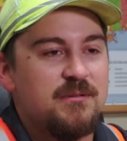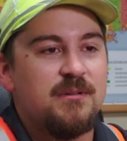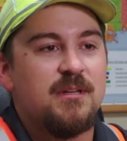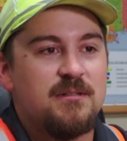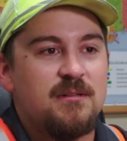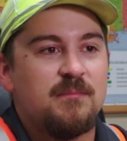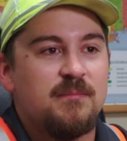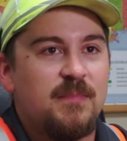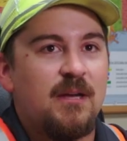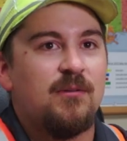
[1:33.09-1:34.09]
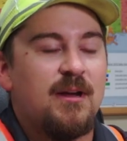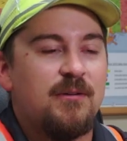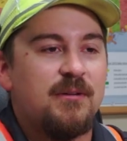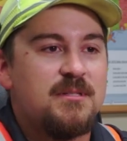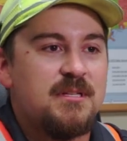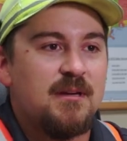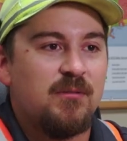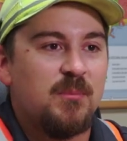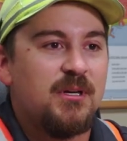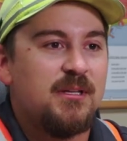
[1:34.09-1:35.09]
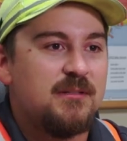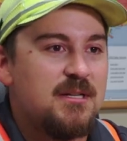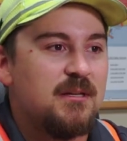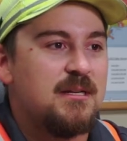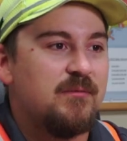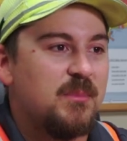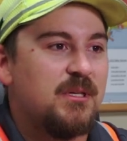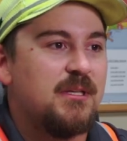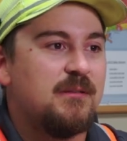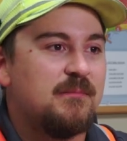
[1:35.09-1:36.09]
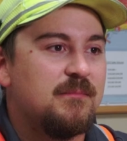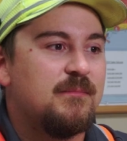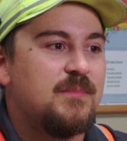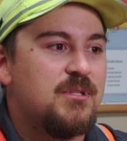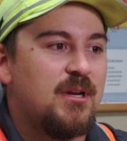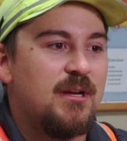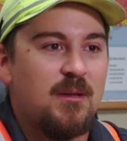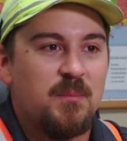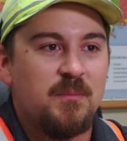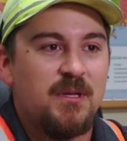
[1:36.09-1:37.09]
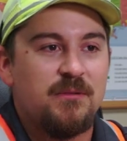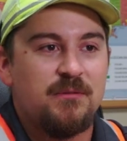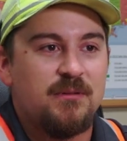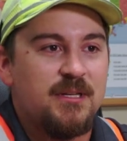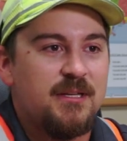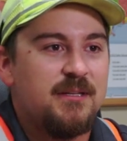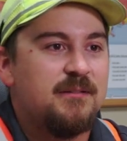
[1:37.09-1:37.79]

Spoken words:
do get to get around and see everybody and talk to everybody and try and help them get through their day